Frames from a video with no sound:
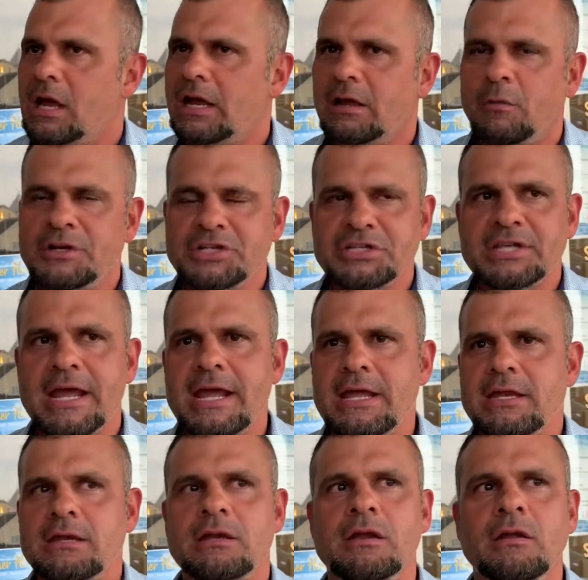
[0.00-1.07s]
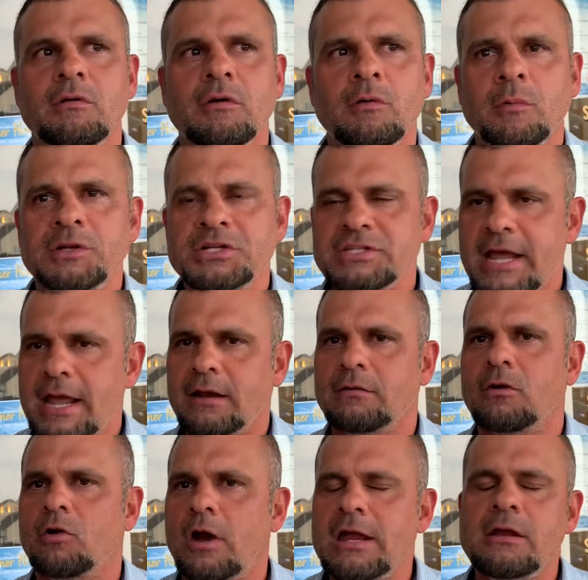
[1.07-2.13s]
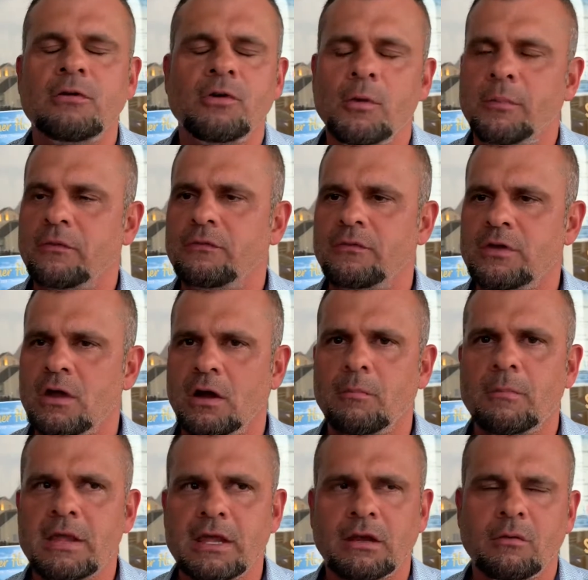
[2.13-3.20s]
We just had a great group of young men,